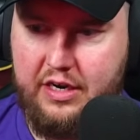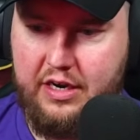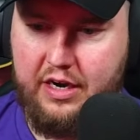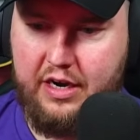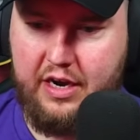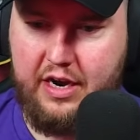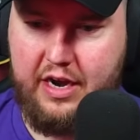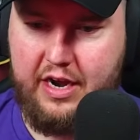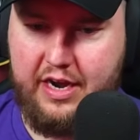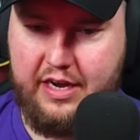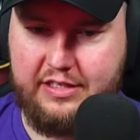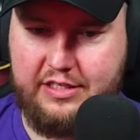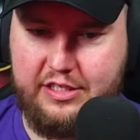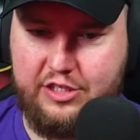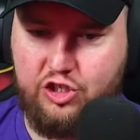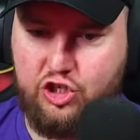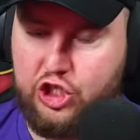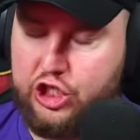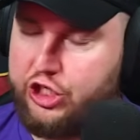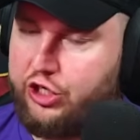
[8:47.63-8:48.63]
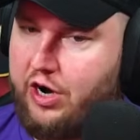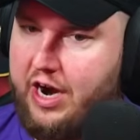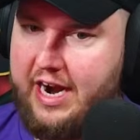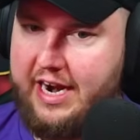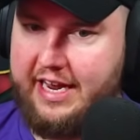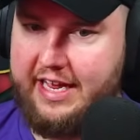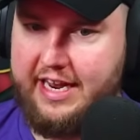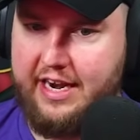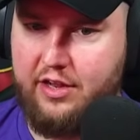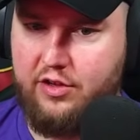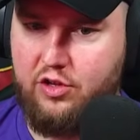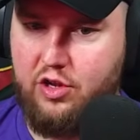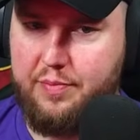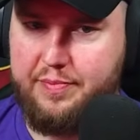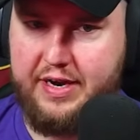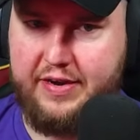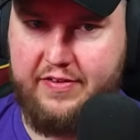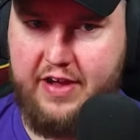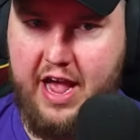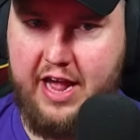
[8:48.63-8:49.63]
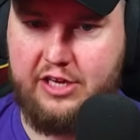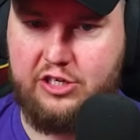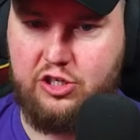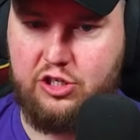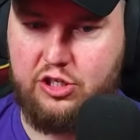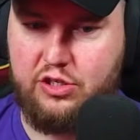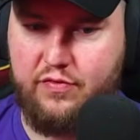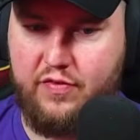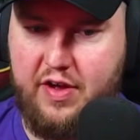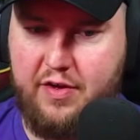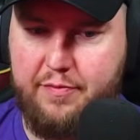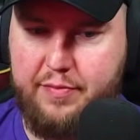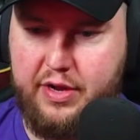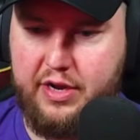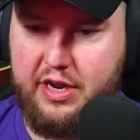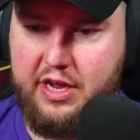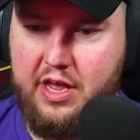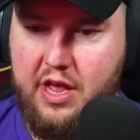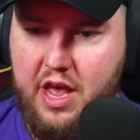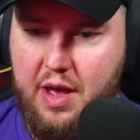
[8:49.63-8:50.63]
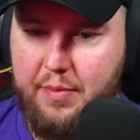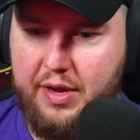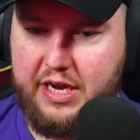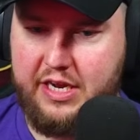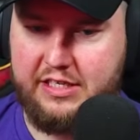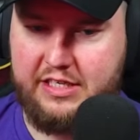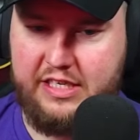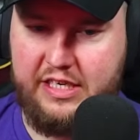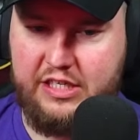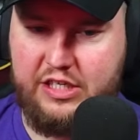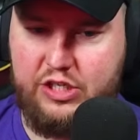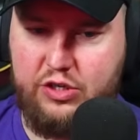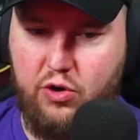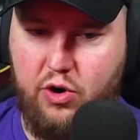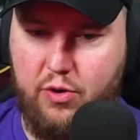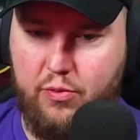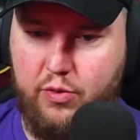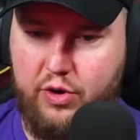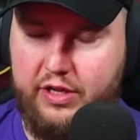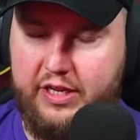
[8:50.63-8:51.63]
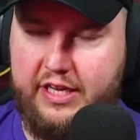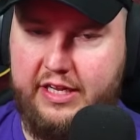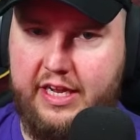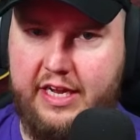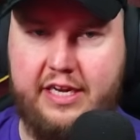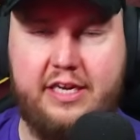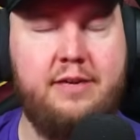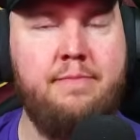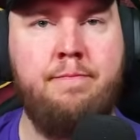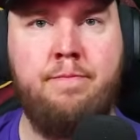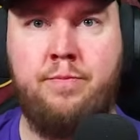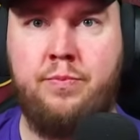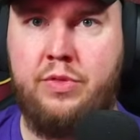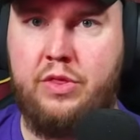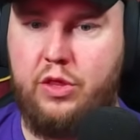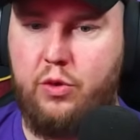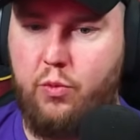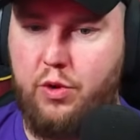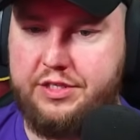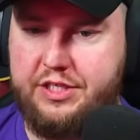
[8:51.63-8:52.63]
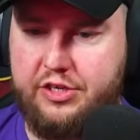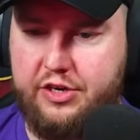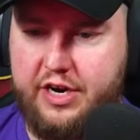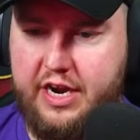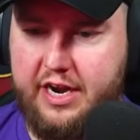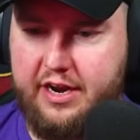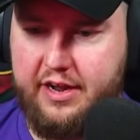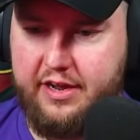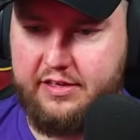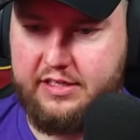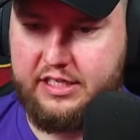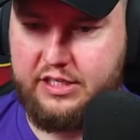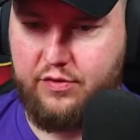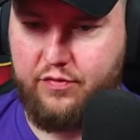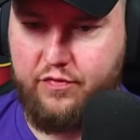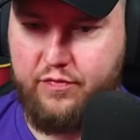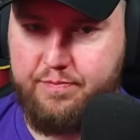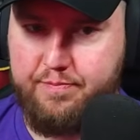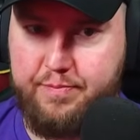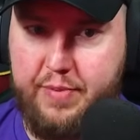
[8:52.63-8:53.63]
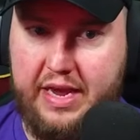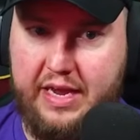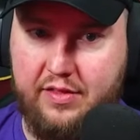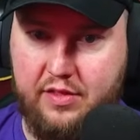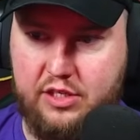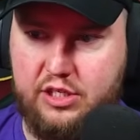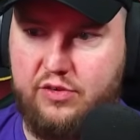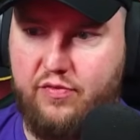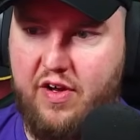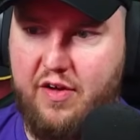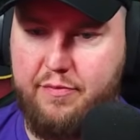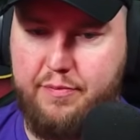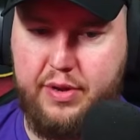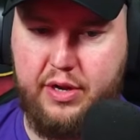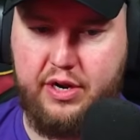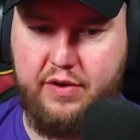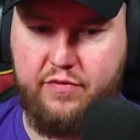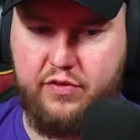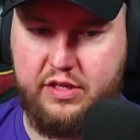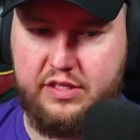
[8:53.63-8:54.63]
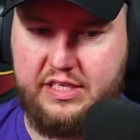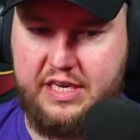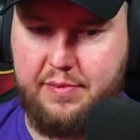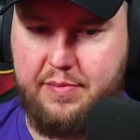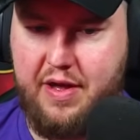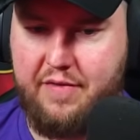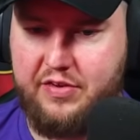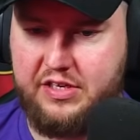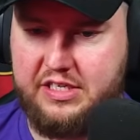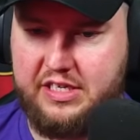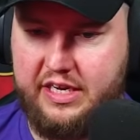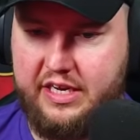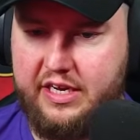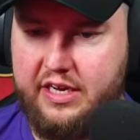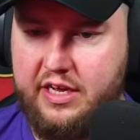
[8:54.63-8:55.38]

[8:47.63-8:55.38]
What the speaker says: to try to get a little bit of extra survivability, because these two are really like the ones that are kind of making the survivability for the team. Obviously,